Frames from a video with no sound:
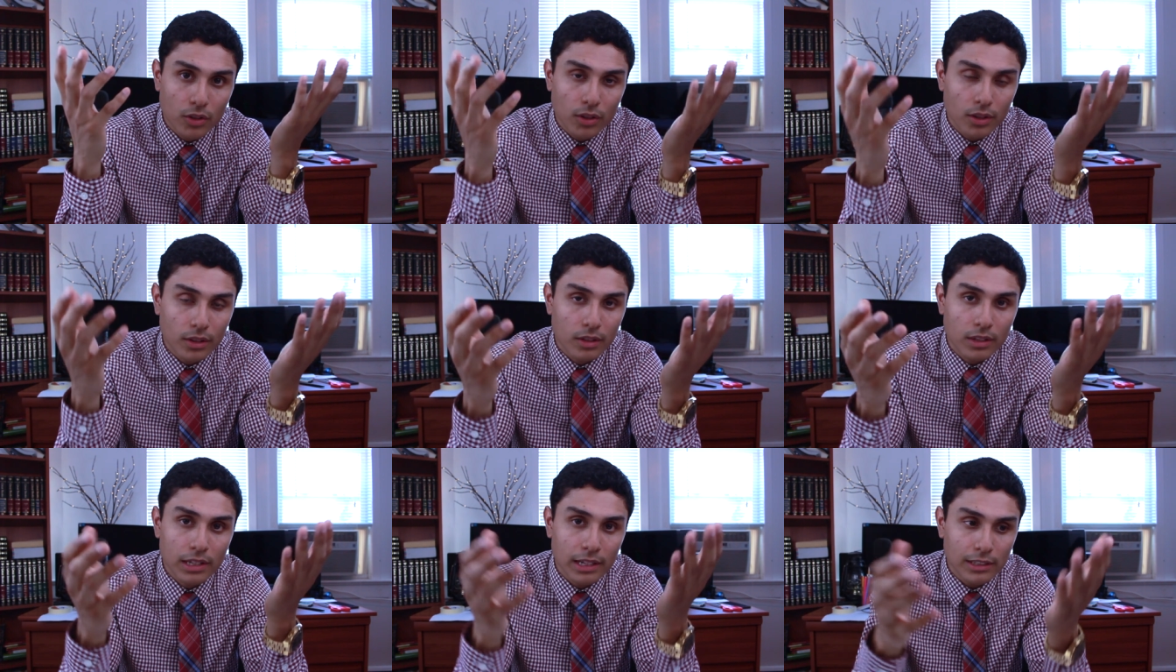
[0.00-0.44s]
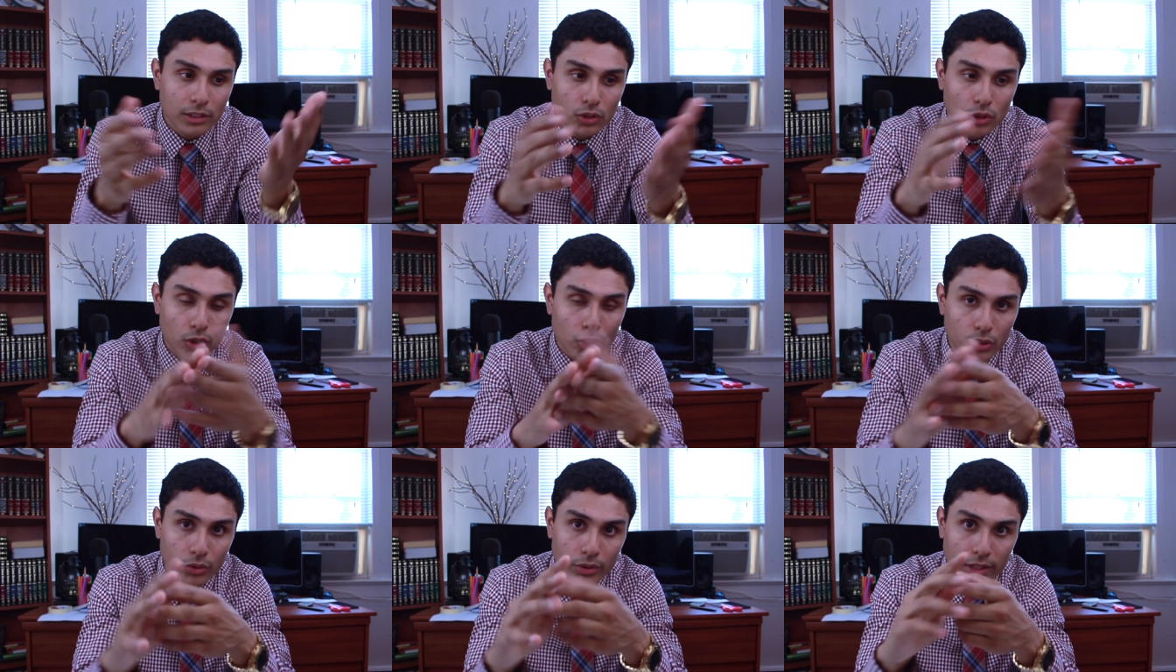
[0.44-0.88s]
to get
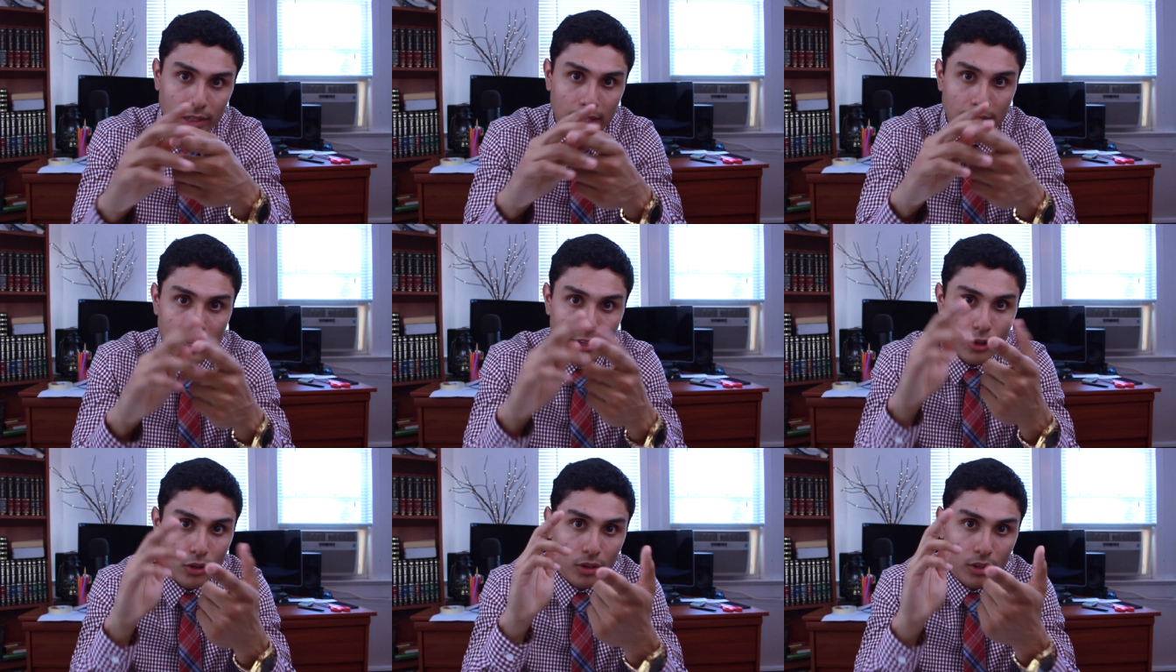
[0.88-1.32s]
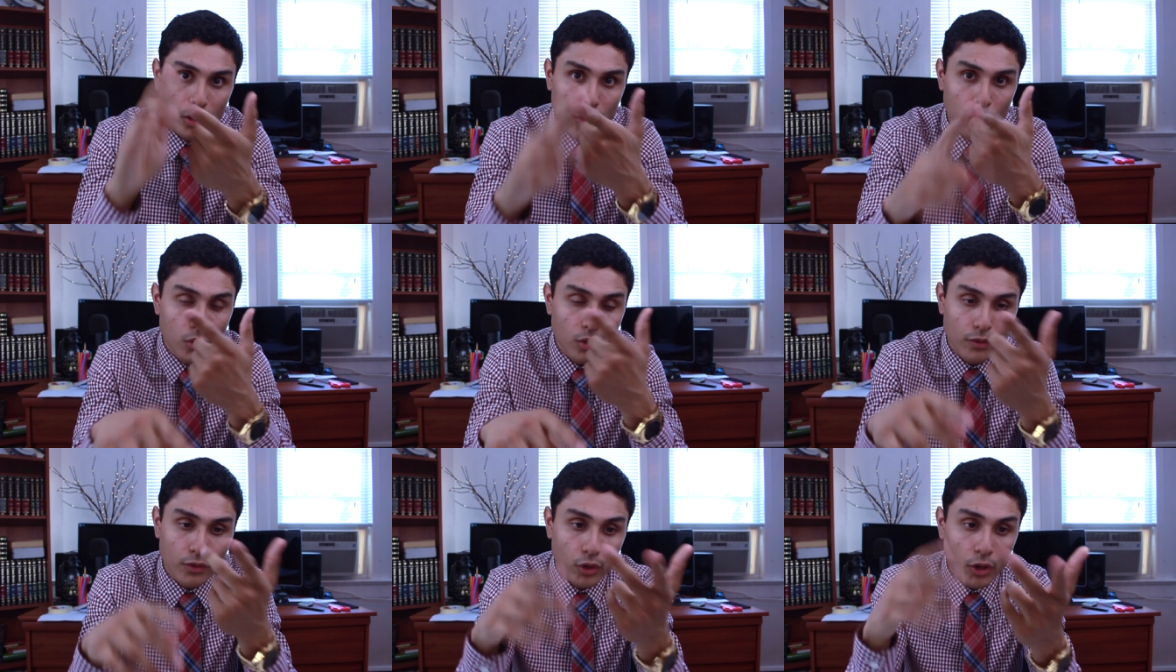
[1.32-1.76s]
surgery to get your
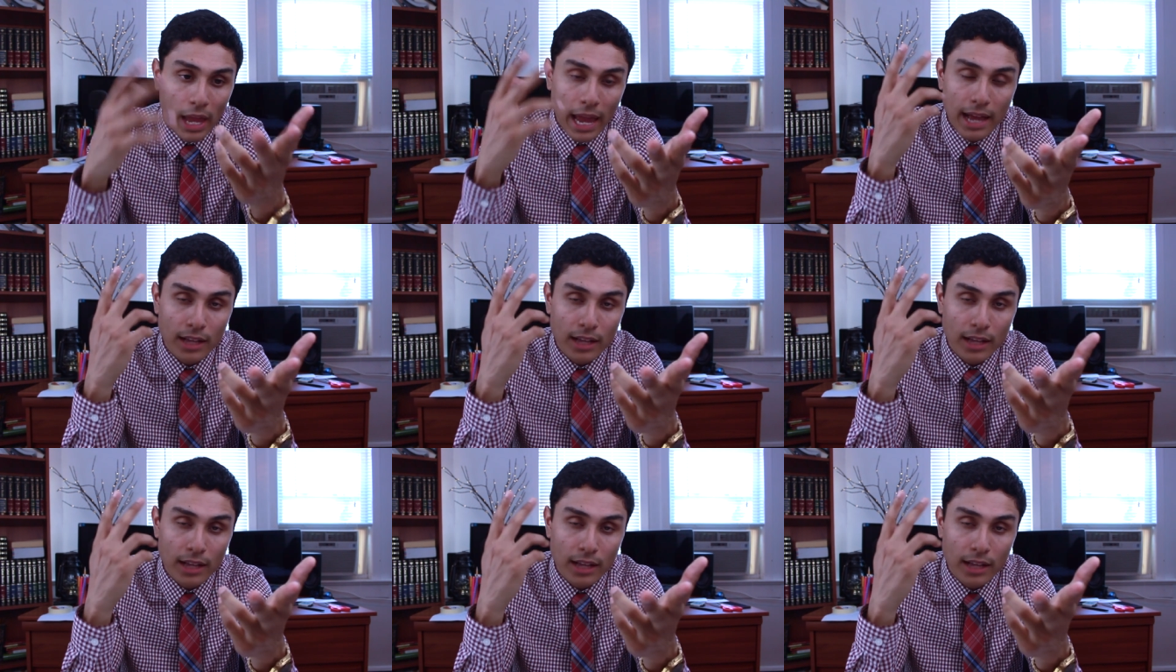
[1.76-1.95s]
cure of your